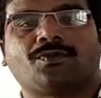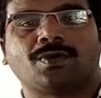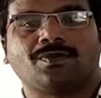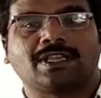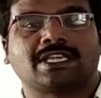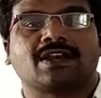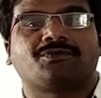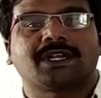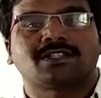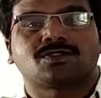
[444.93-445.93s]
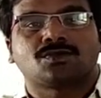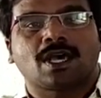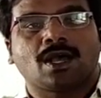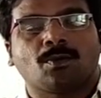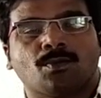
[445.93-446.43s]
with reference to
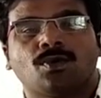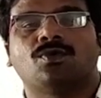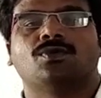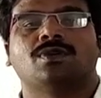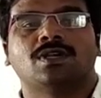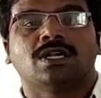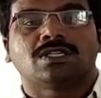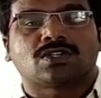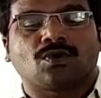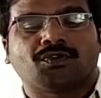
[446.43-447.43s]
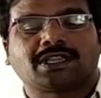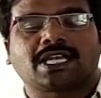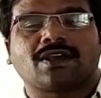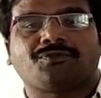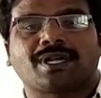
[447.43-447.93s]
the moon. So with
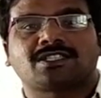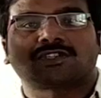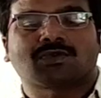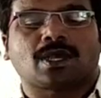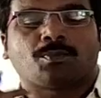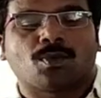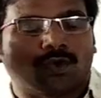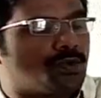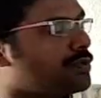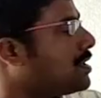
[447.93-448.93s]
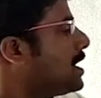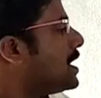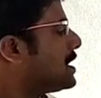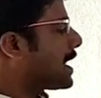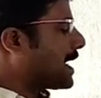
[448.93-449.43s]
reference to the
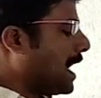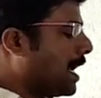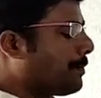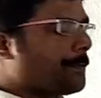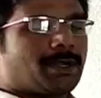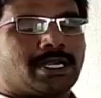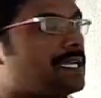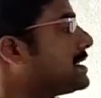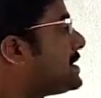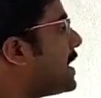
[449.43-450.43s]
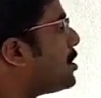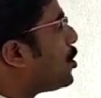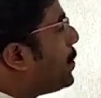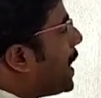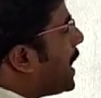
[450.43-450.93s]
moon, the cap is said
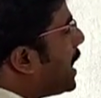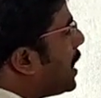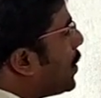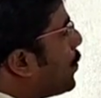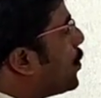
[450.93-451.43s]
to be in